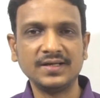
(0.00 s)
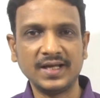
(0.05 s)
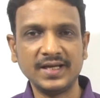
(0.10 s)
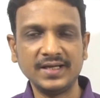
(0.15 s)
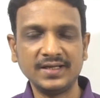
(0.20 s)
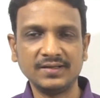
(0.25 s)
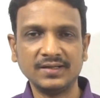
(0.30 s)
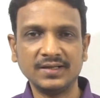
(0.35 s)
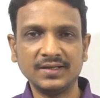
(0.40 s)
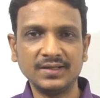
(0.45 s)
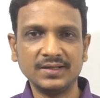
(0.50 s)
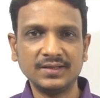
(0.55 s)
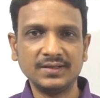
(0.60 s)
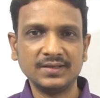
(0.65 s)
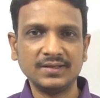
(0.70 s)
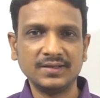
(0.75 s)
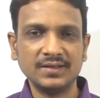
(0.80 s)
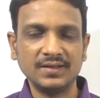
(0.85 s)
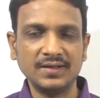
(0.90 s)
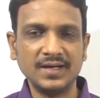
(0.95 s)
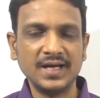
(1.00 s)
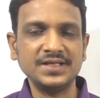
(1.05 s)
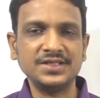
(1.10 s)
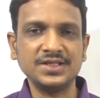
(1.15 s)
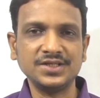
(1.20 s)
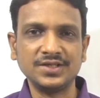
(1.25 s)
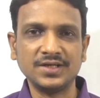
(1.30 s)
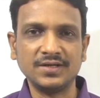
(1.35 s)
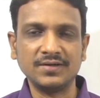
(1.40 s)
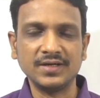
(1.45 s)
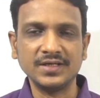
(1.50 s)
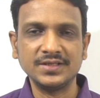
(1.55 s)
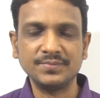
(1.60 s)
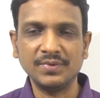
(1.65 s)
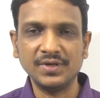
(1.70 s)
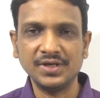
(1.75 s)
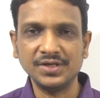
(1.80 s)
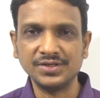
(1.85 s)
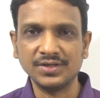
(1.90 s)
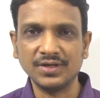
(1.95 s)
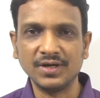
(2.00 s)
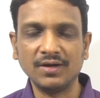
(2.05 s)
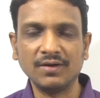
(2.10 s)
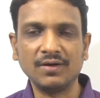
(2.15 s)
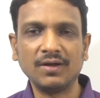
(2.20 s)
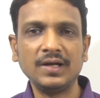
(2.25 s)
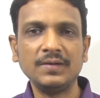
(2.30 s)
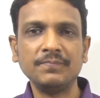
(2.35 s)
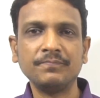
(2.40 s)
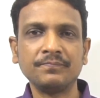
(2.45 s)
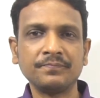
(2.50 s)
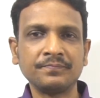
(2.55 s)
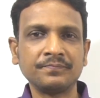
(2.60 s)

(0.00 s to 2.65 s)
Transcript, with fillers: like digestion, respiration and all.